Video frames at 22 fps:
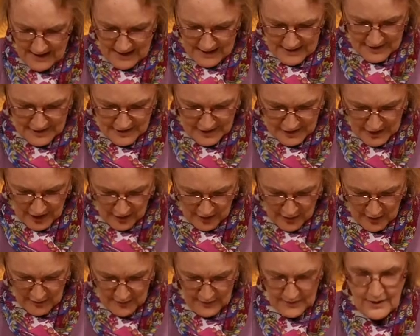
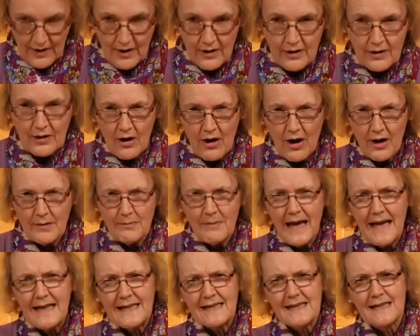So God made